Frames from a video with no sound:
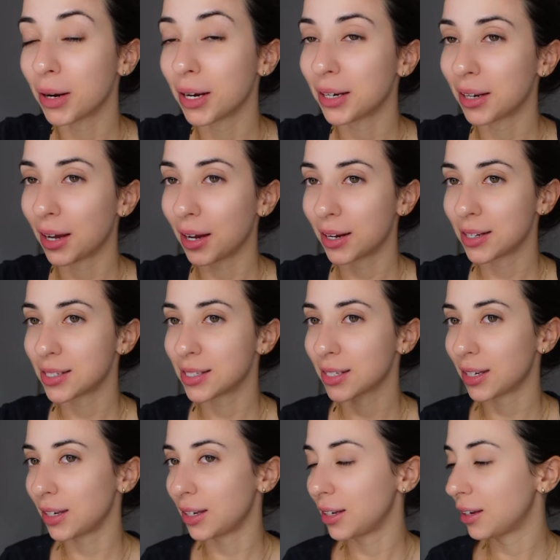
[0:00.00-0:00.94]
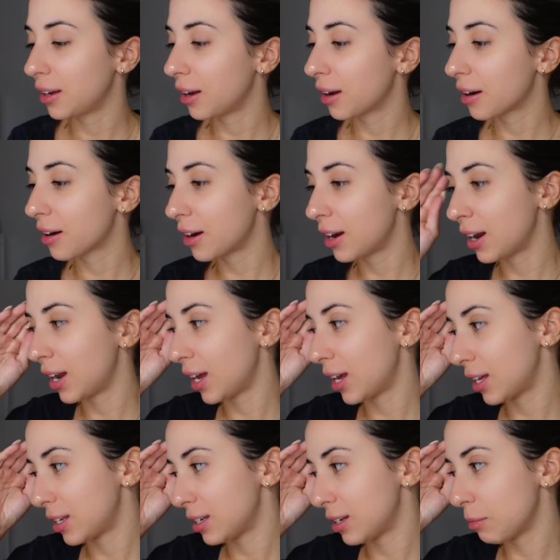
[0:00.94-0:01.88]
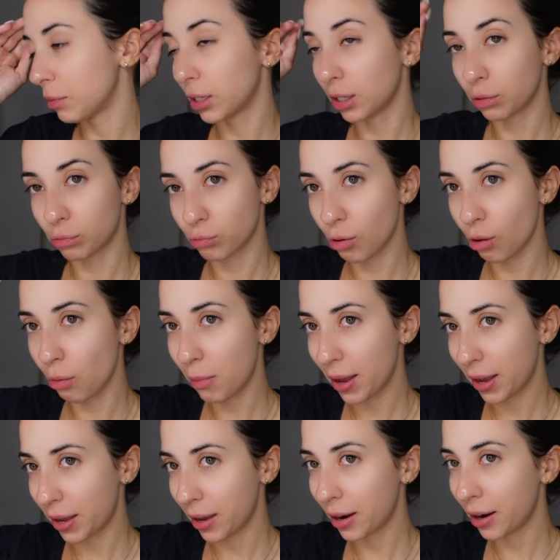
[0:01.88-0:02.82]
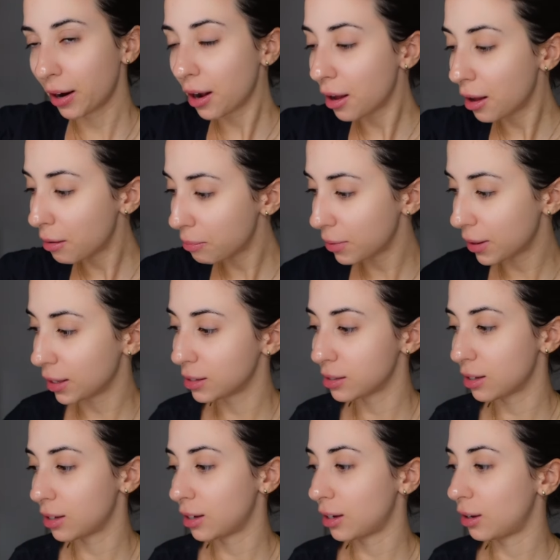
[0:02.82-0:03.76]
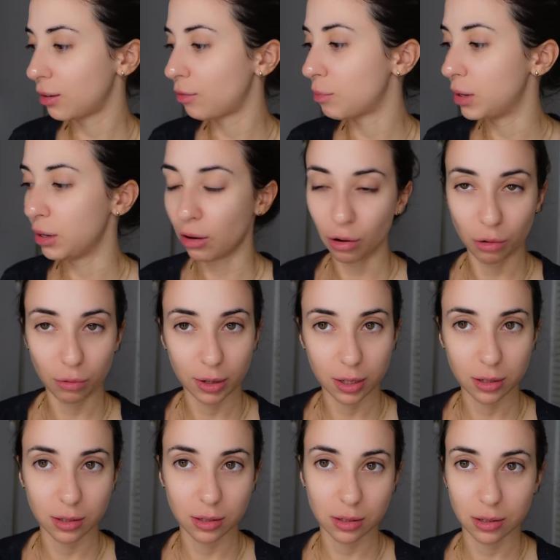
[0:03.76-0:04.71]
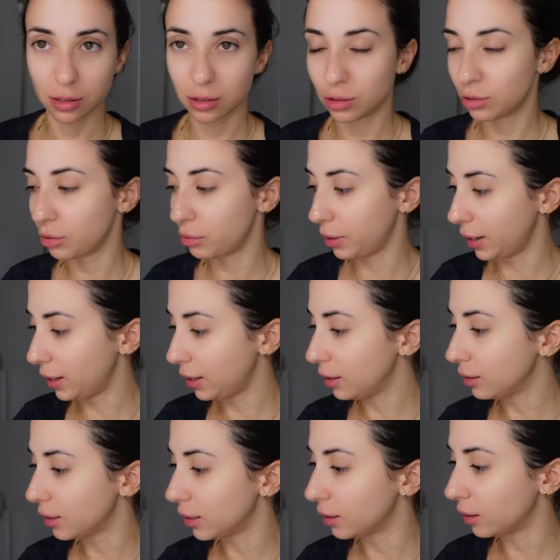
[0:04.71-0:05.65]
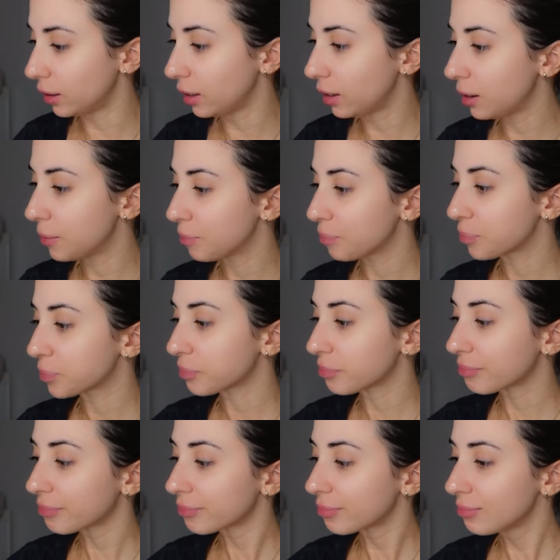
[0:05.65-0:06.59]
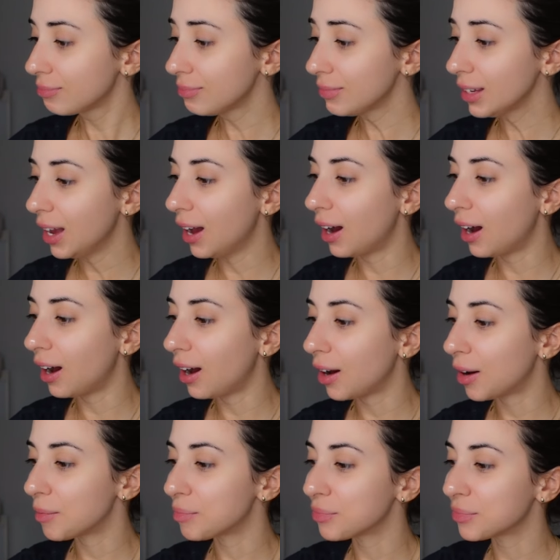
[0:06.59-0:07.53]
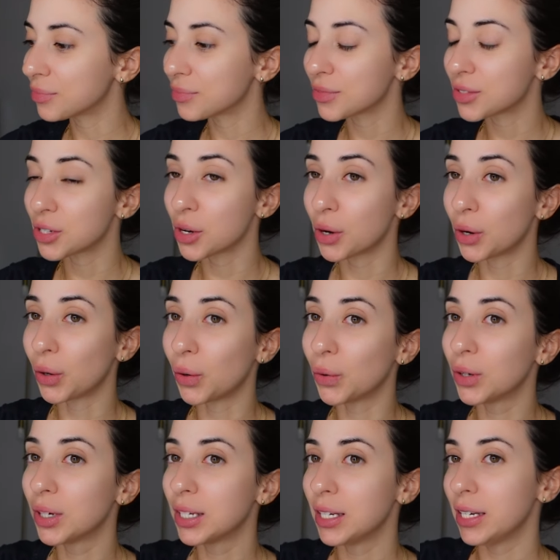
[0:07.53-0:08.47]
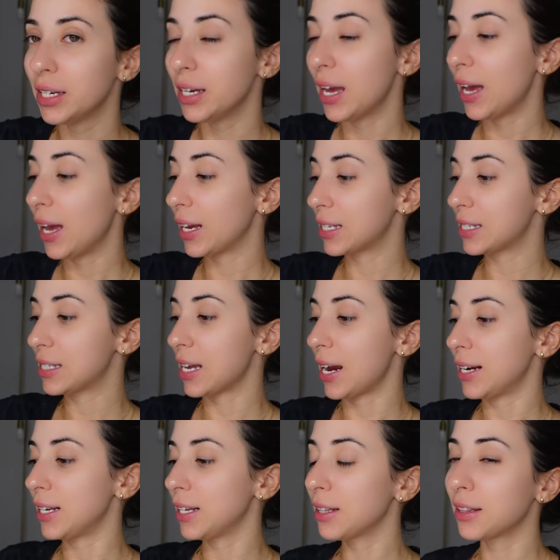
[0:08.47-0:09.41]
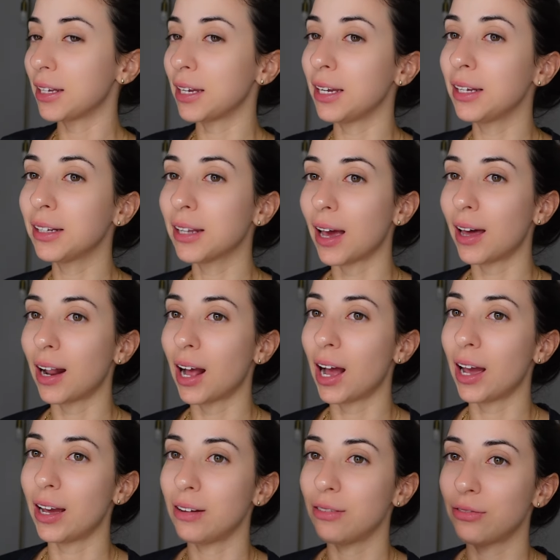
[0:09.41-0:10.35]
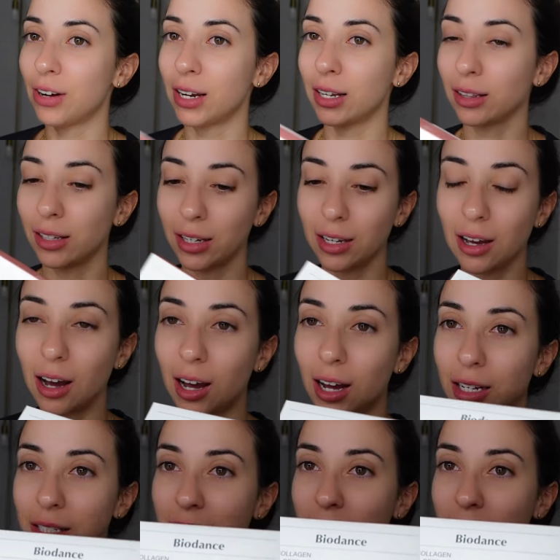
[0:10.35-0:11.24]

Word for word: my night skincare and I'm gonna roll my hair up as I've been always doing lately um, so exciting thing that I finally got